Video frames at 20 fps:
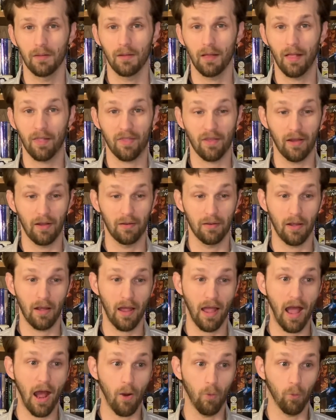It's not
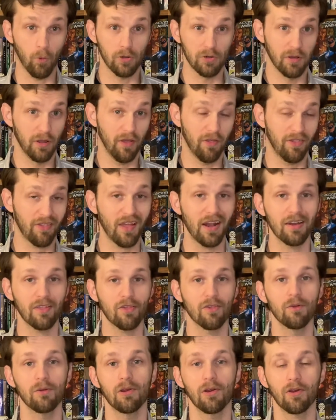outwardly said
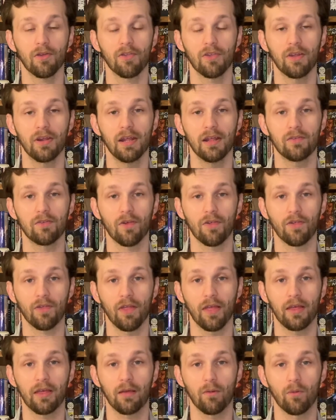it's New York City, just
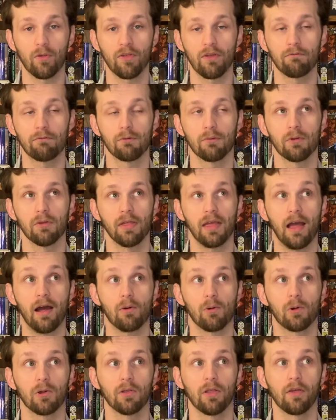like it was never really
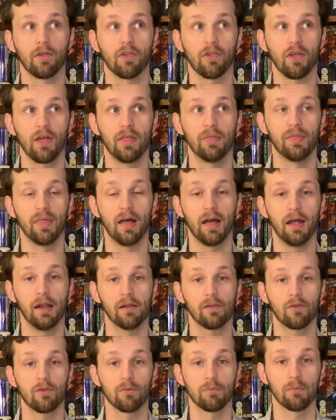outwardly said
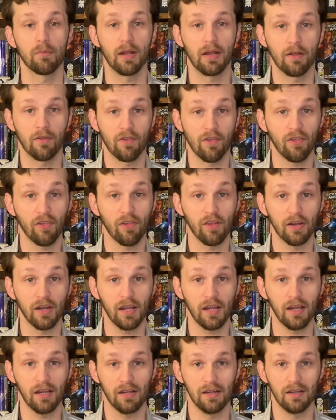that Superman existed
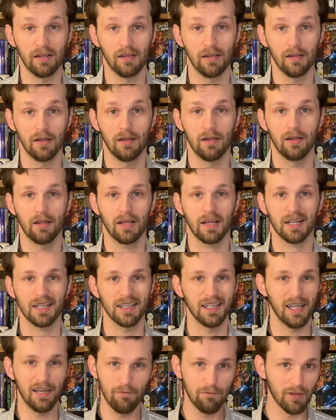in
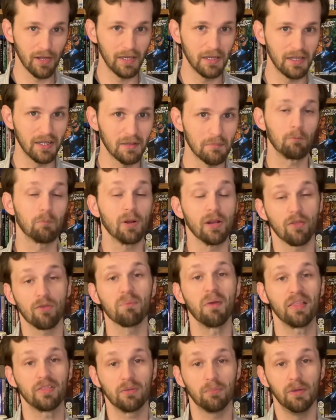Cleveland. But it's
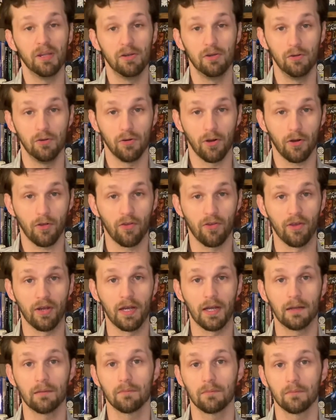meant to be New York City,
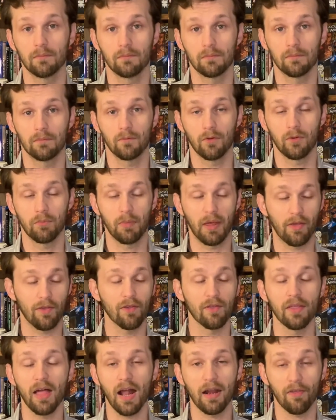which makes a
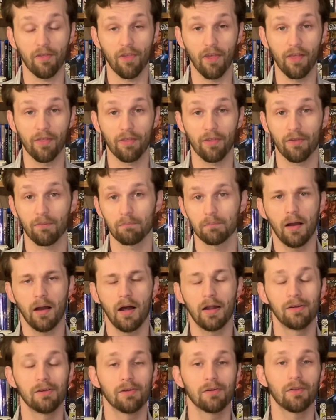lot of sense.
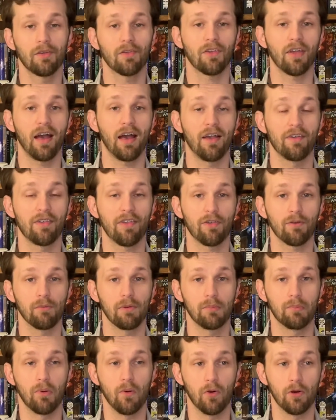Under disguise as a
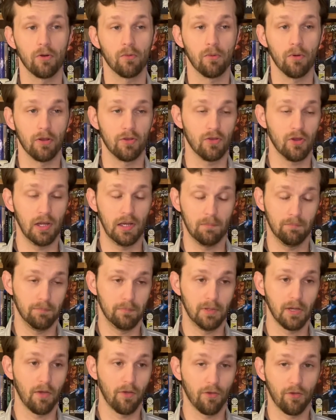reporter, which he
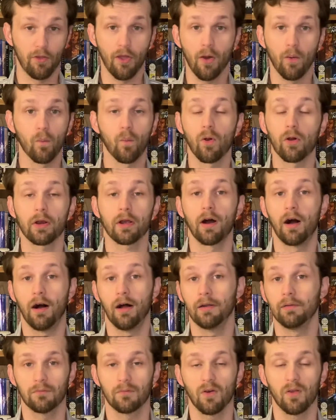does no work
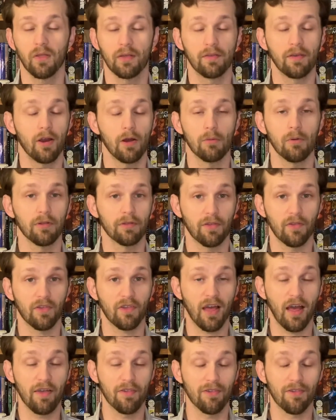on, really terrible at
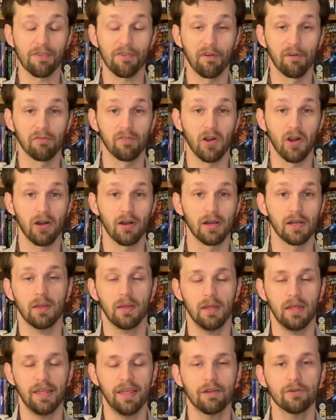disguising so far,
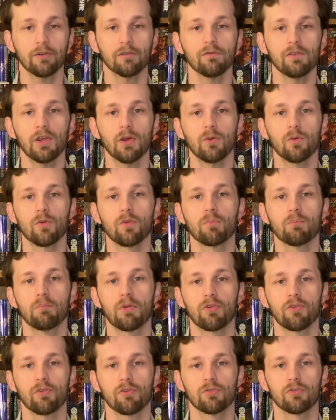he interviews
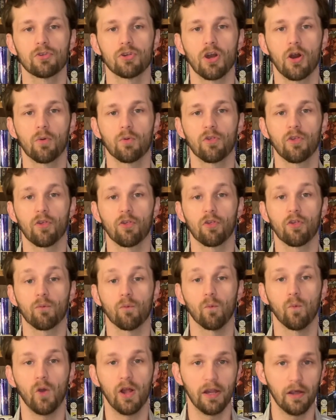Mr. Jones's
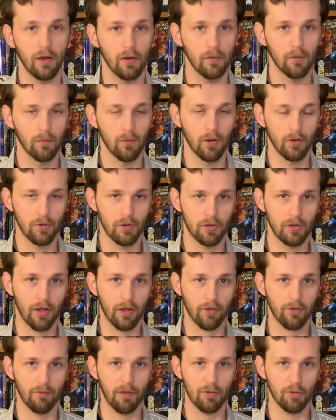widow, where she
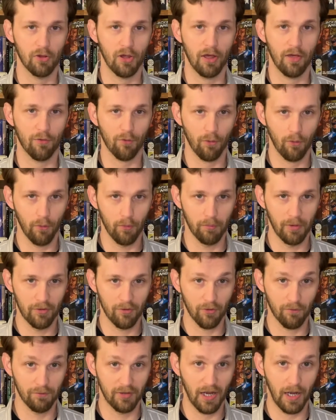talks about she has a whole
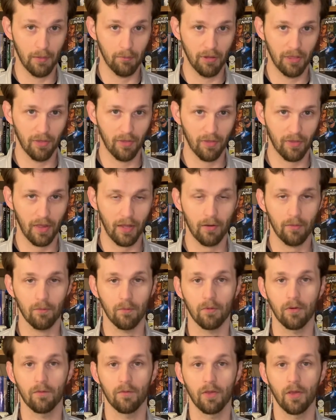bunch of diamonds that
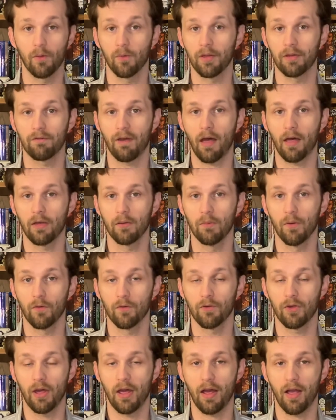were the only valuable
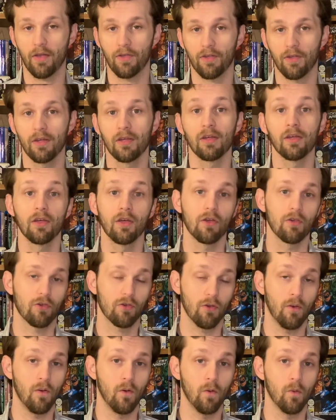she has.
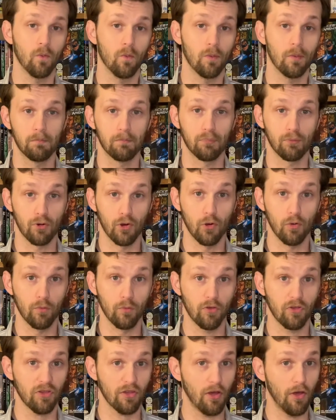So
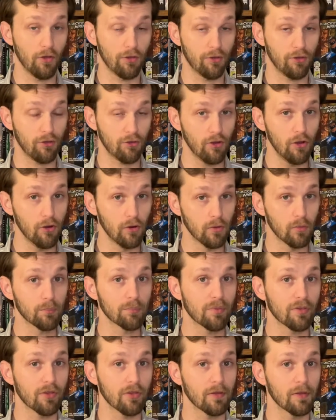Bruce
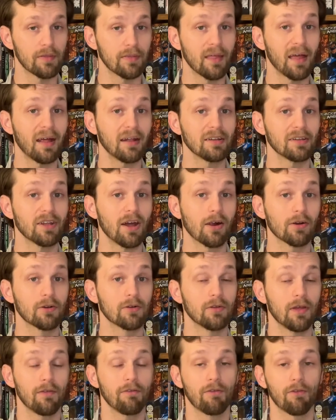assumes that Dr.
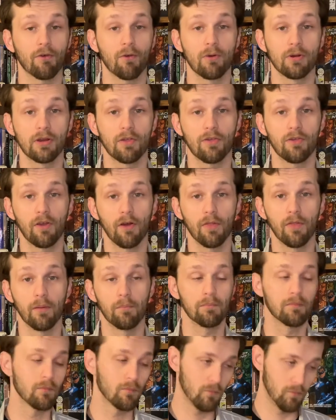Death is going to steal them,
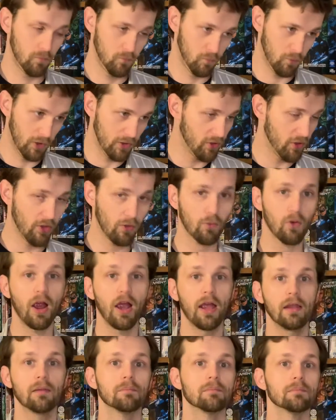which he's right.